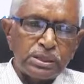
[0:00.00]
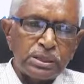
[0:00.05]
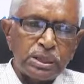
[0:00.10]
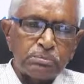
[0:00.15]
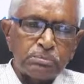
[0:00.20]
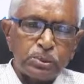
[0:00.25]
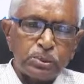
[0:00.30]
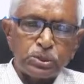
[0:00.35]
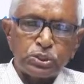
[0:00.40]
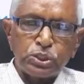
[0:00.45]

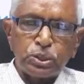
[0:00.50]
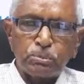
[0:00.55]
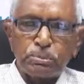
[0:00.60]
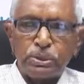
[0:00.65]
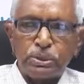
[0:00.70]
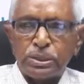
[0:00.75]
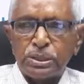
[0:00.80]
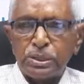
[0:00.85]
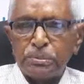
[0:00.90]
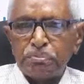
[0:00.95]
the
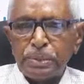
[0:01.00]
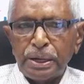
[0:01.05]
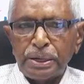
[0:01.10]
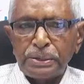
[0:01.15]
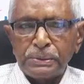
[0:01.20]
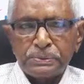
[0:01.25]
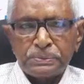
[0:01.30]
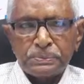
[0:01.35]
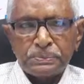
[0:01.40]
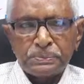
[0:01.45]
postoperative
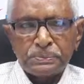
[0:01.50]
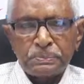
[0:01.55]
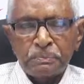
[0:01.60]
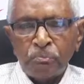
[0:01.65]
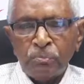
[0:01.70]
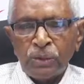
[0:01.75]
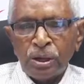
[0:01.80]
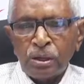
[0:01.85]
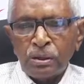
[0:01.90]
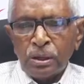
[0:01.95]
pain.
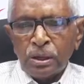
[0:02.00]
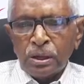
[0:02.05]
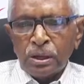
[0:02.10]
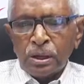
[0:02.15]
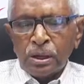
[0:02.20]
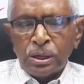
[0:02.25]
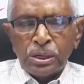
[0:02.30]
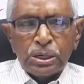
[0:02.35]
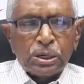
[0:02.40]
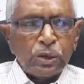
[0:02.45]

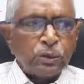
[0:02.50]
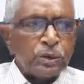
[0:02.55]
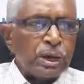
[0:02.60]
Now,